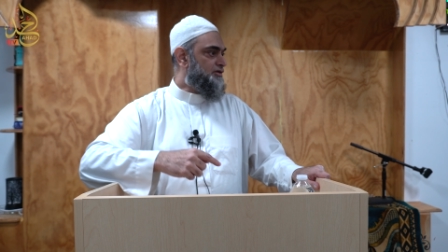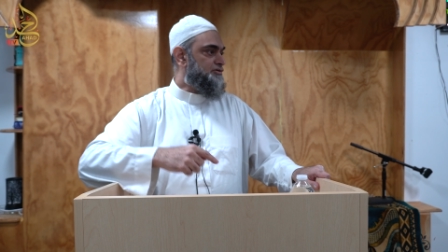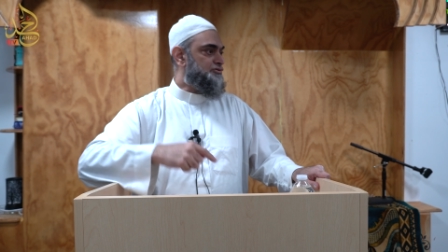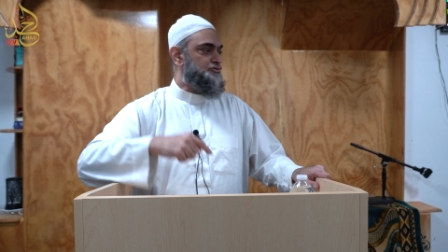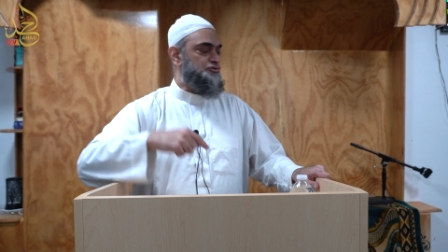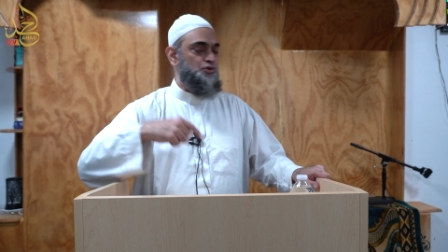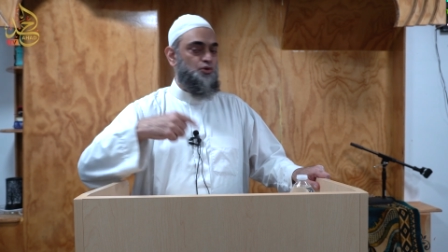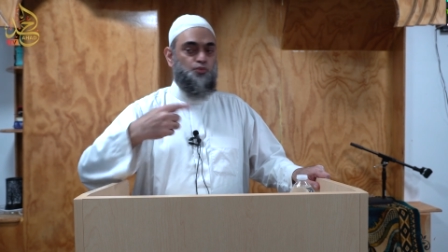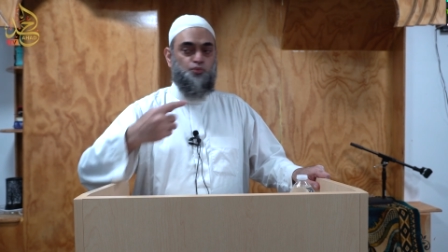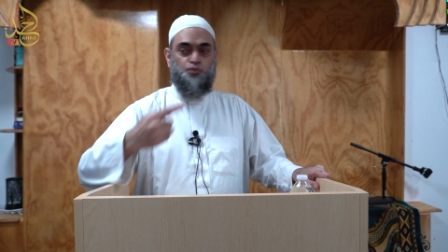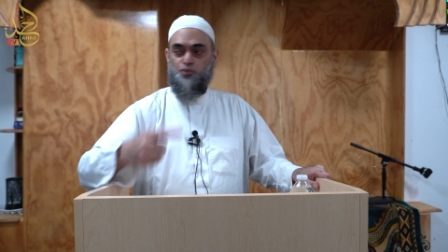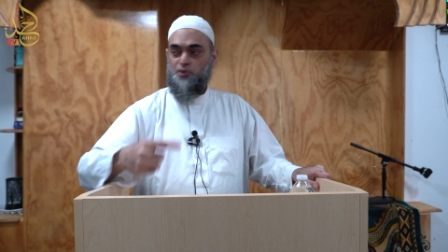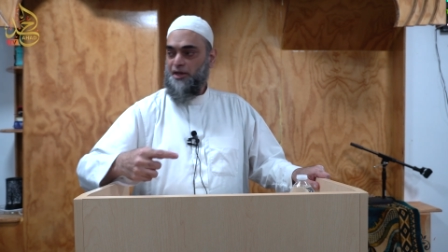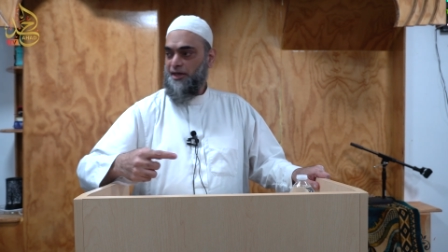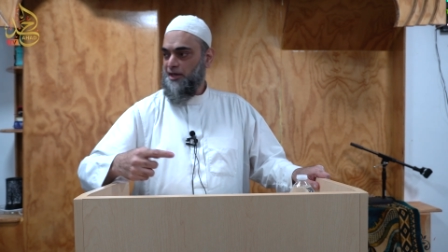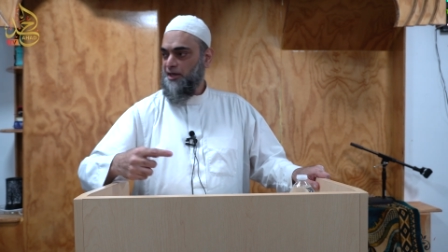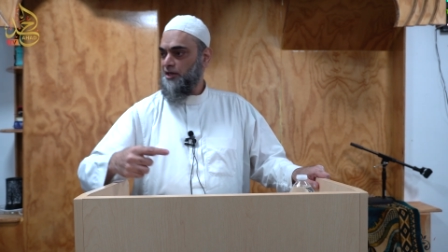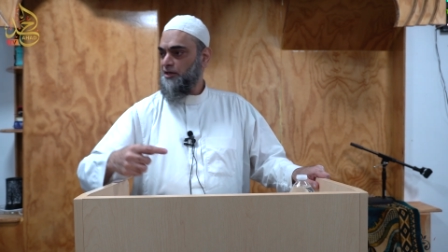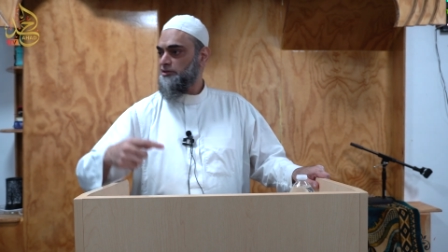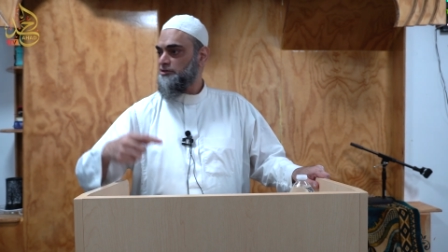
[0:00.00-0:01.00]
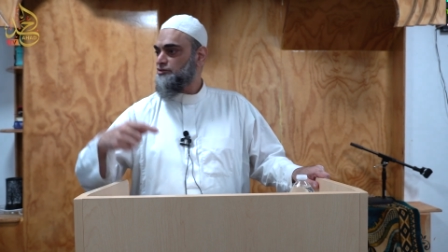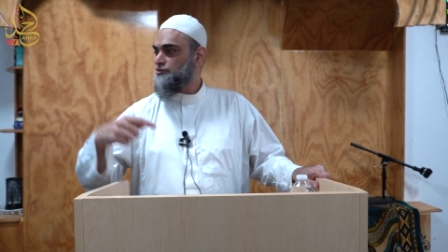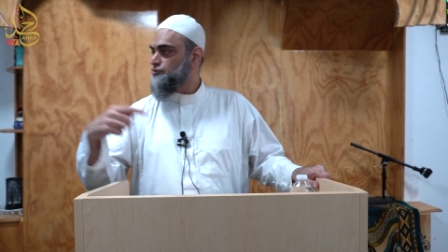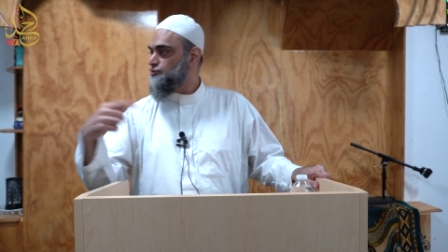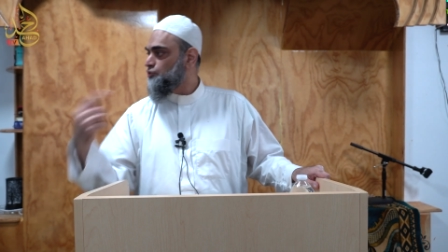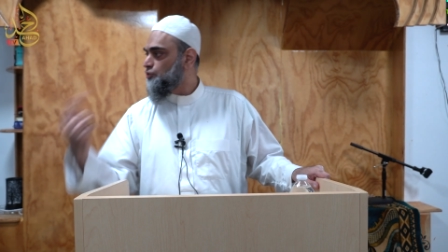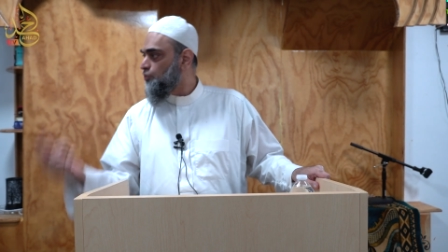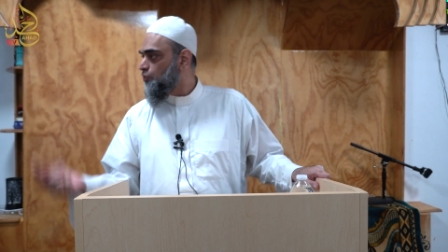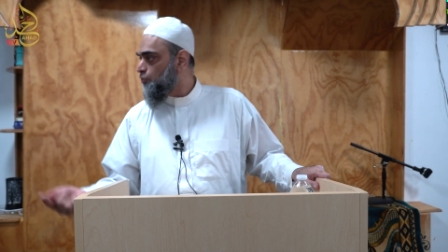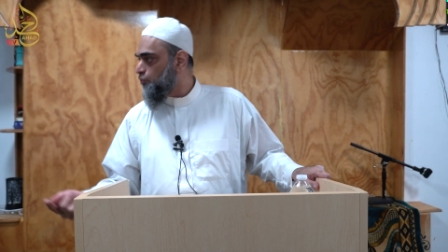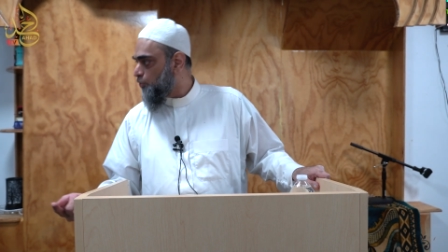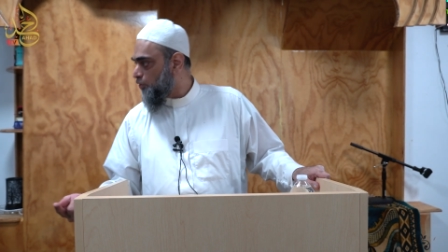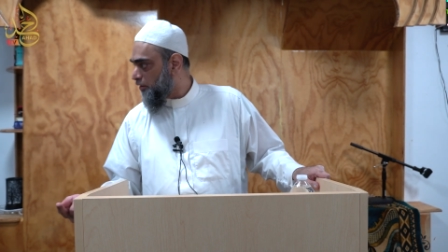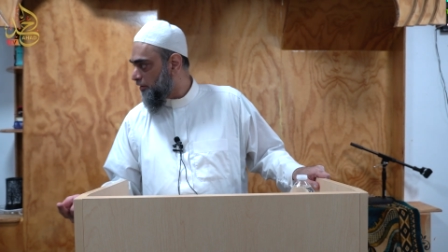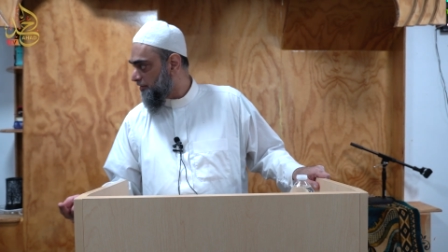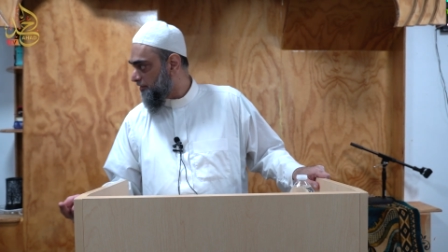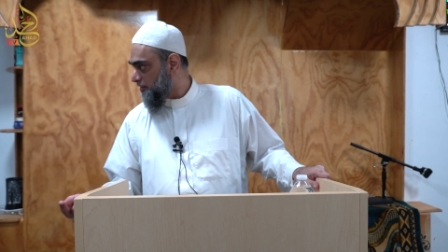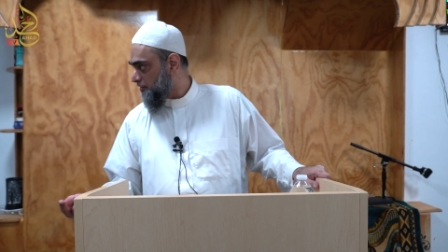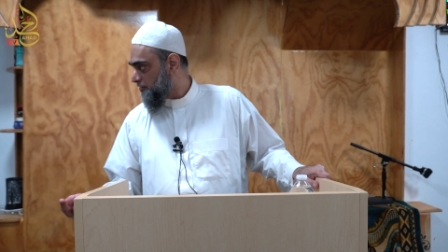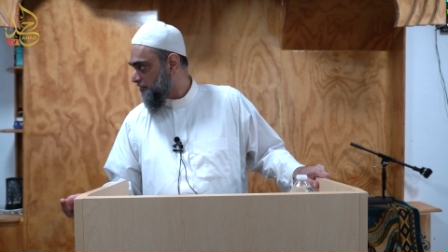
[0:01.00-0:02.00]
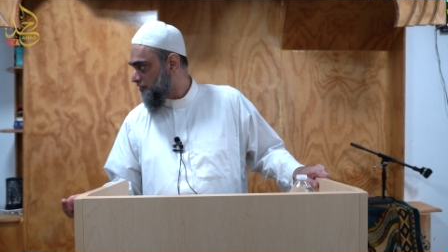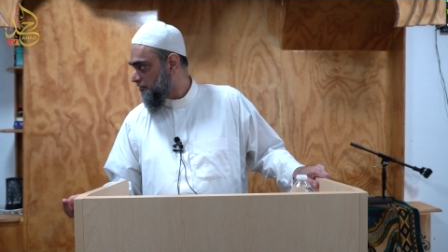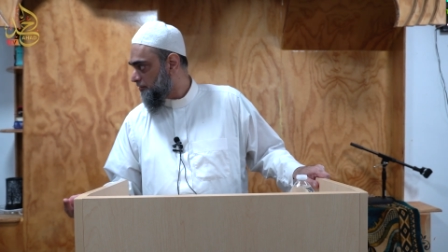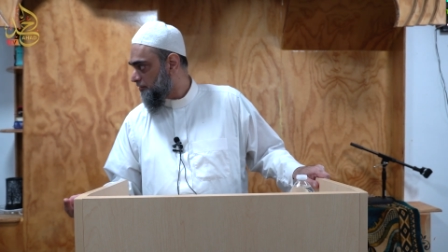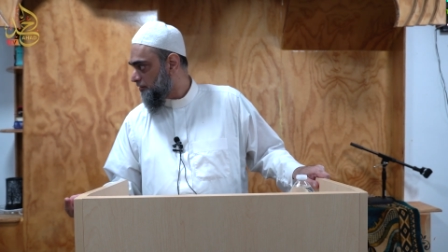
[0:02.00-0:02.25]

the way you want it.